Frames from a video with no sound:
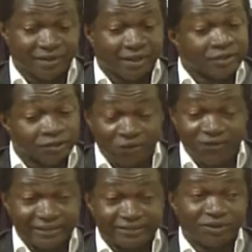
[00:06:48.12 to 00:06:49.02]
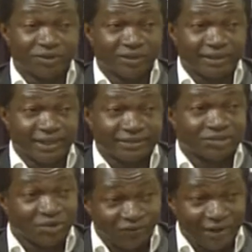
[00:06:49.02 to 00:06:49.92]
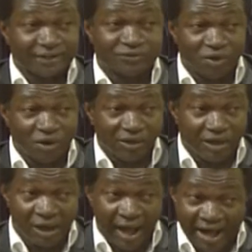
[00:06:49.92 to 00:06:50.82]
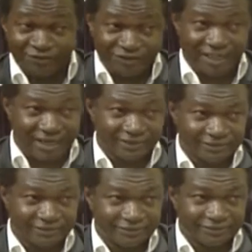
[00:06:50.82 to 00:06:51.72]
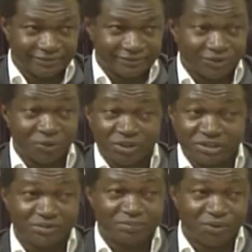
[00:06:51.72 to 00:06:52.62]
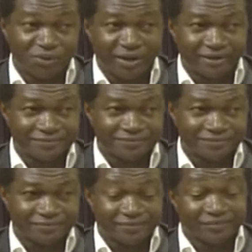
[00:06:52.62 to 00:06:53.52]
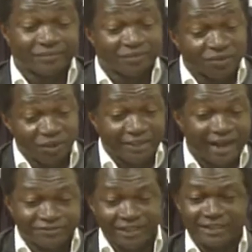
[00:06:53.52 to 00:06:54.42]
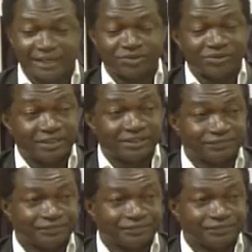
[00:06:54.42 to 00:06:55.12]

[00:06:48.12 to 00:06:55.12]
So far, they've not done that. So far, they've gone after the whistleblower, not after the accusation.